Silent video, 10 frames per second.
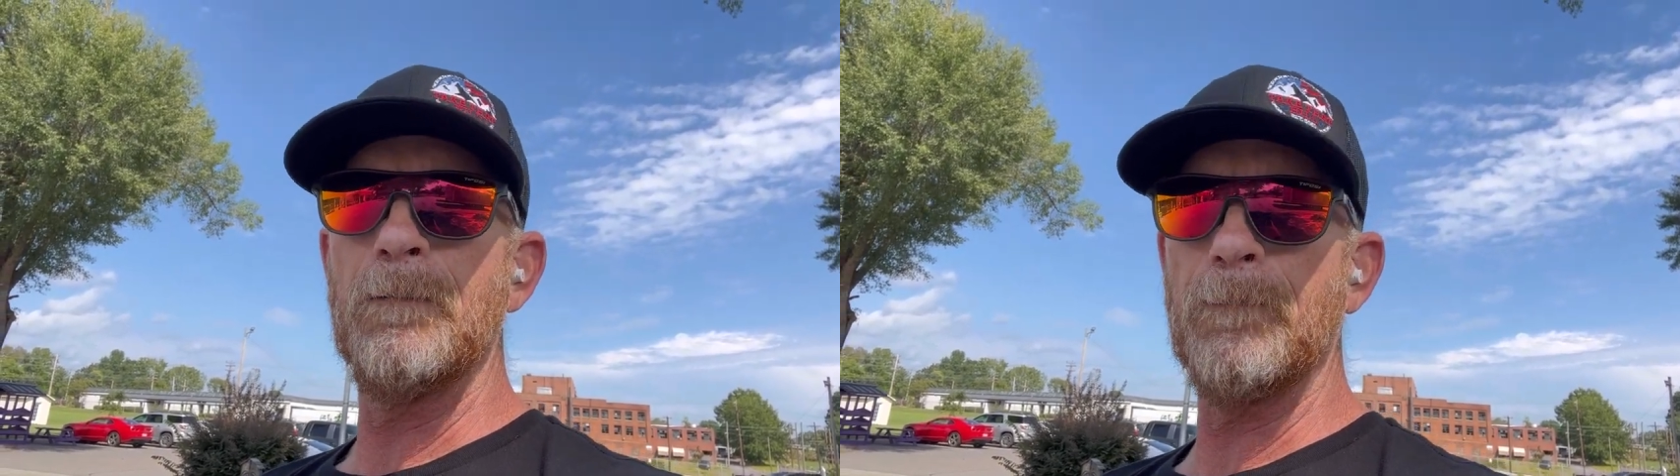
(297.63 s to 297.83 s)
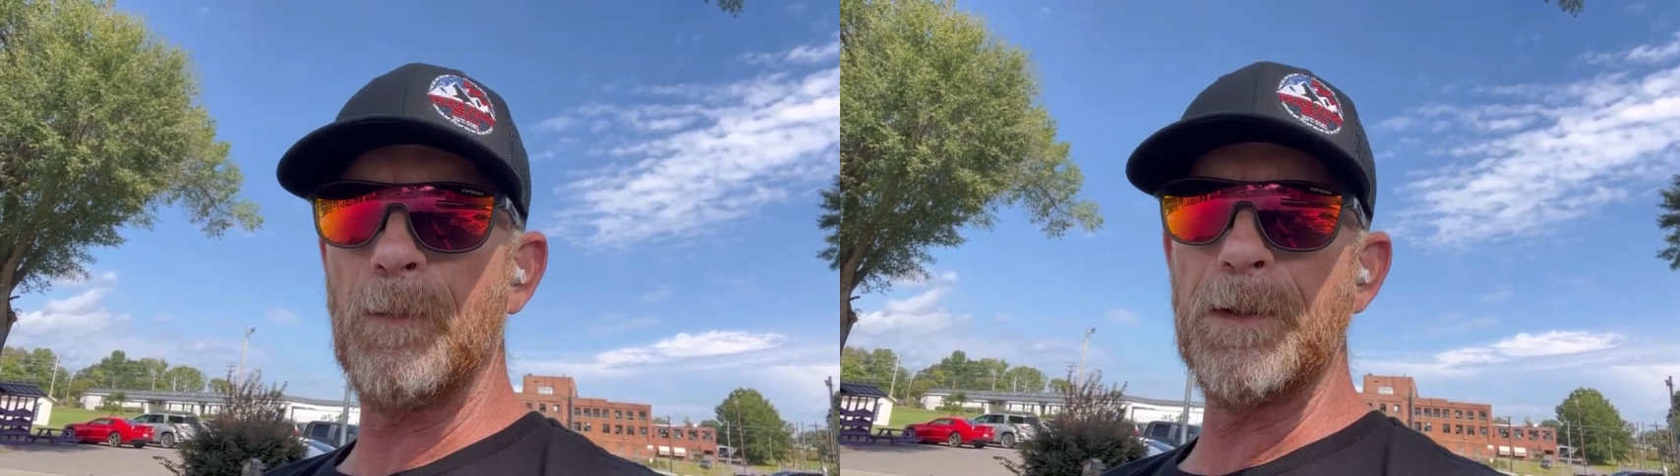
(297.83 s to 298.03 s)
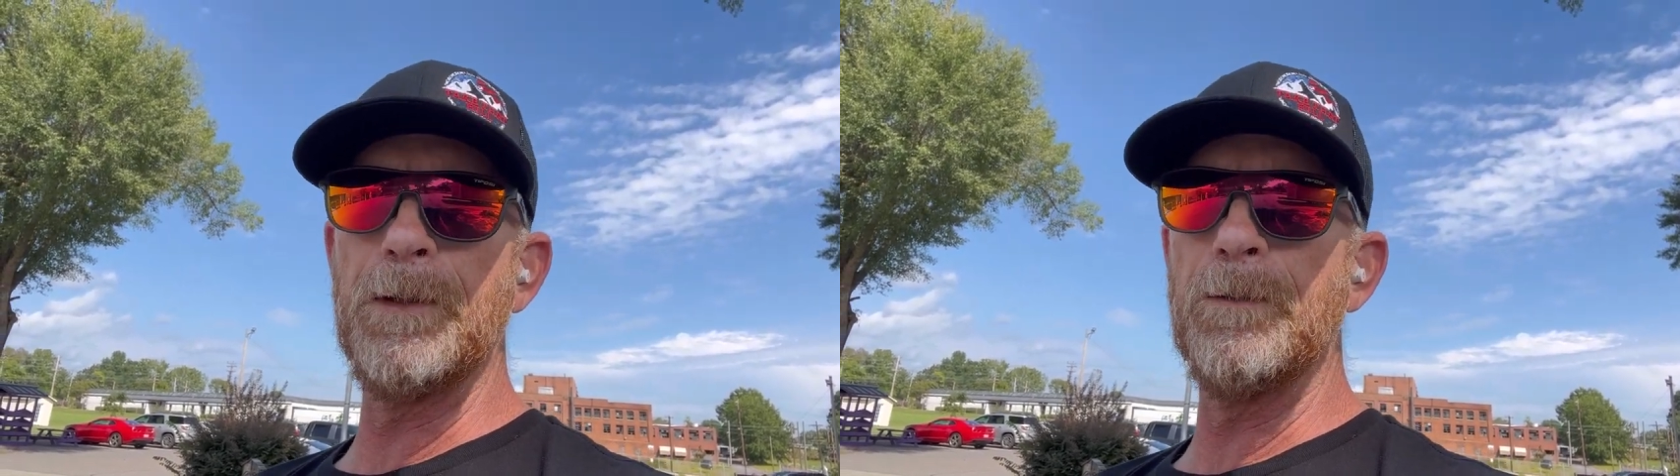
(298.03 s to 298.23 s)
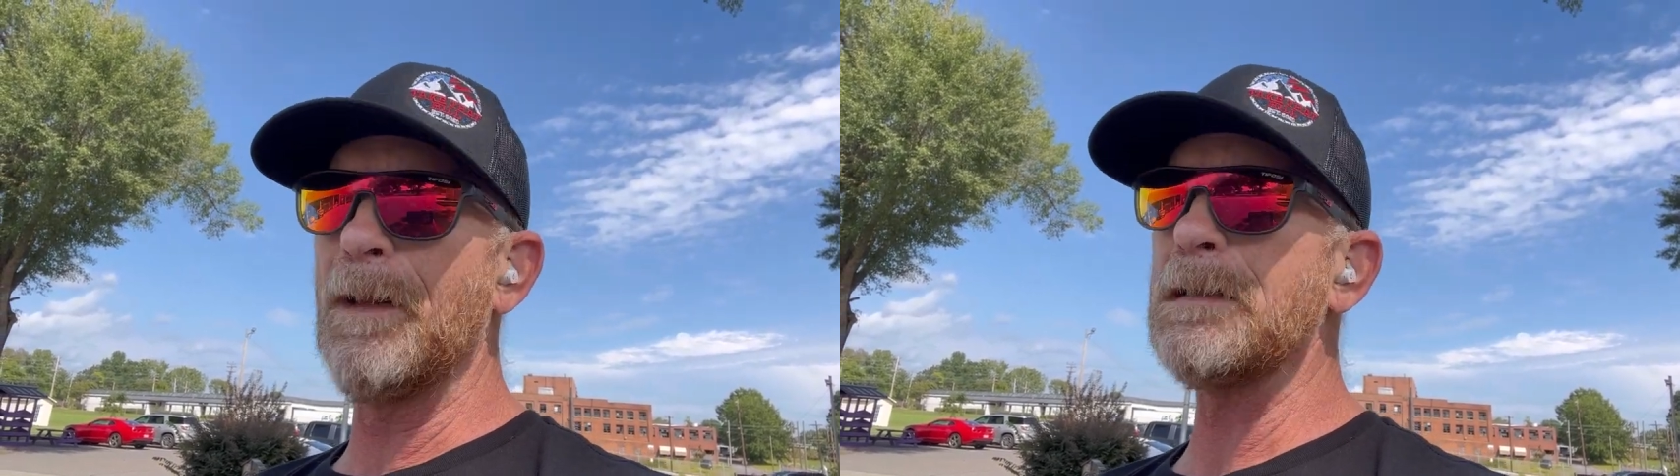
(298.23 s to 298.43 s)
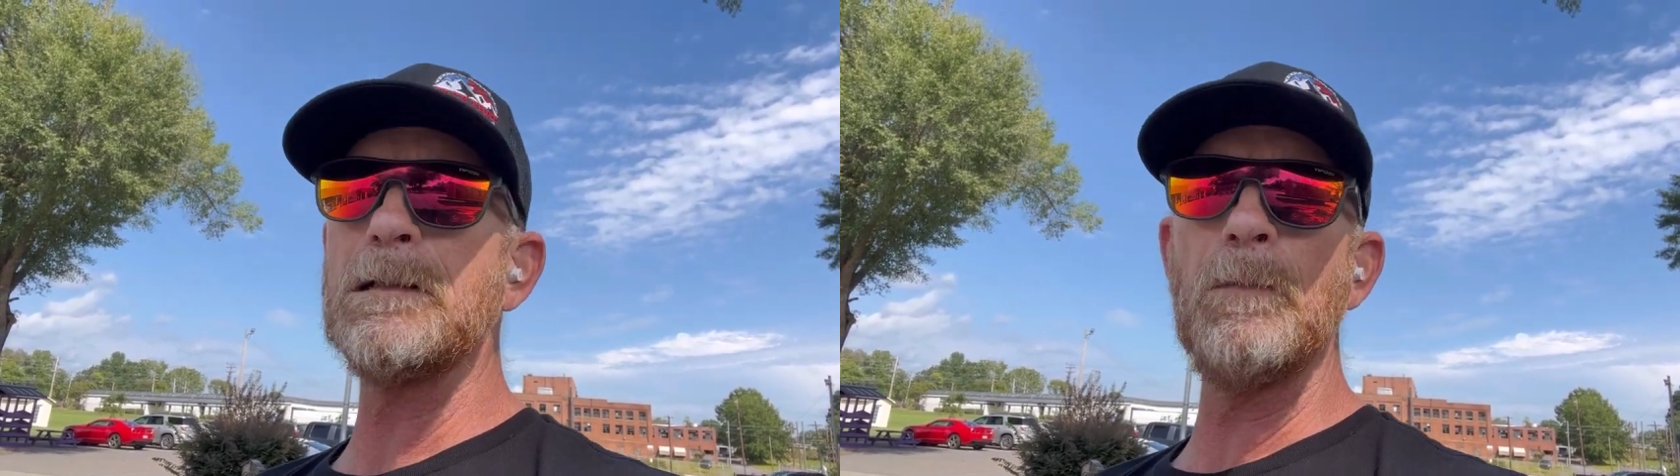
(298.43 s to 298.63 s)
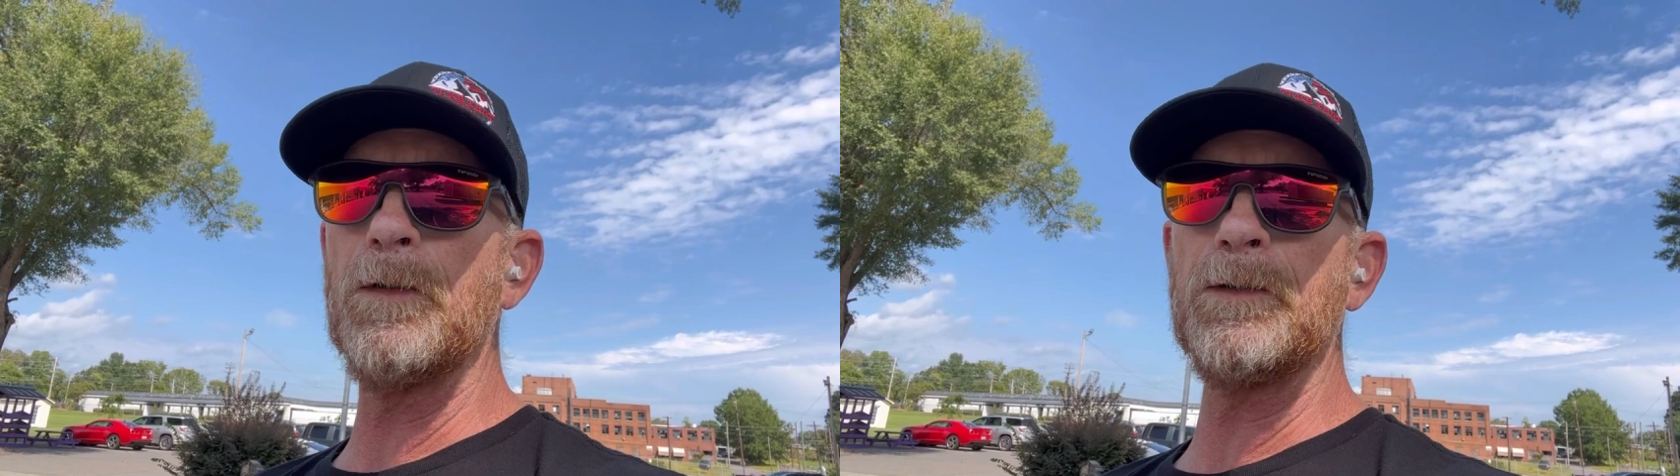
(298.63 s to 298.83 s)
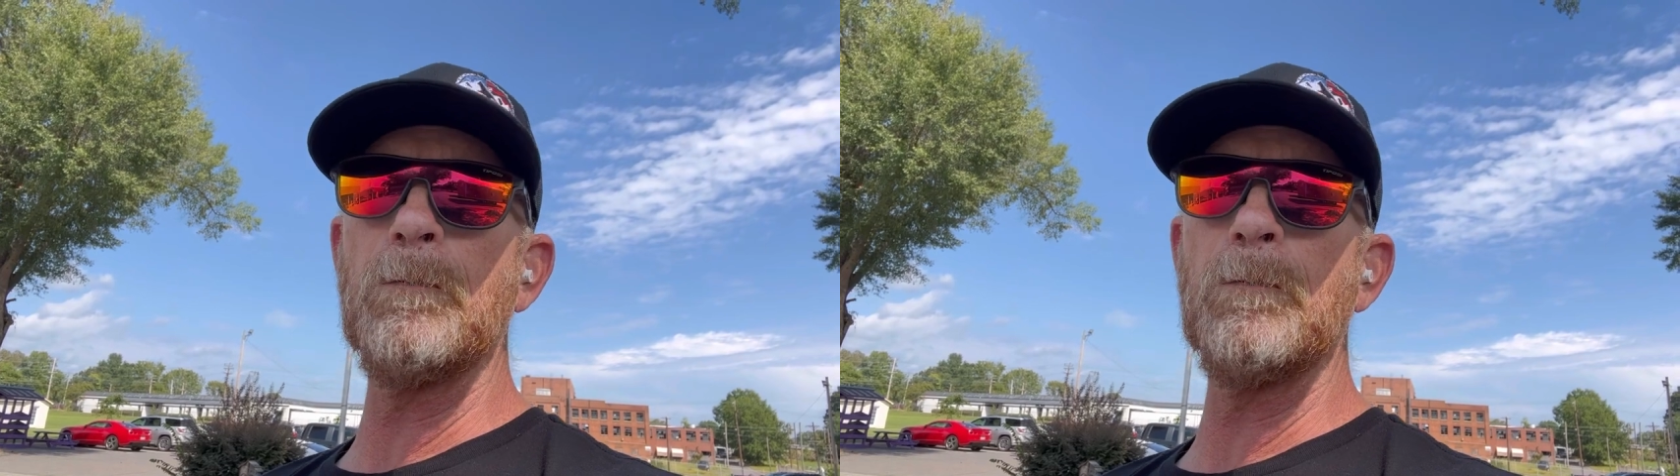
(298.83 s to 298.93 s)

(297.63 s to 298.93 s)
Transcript: for you. That's the most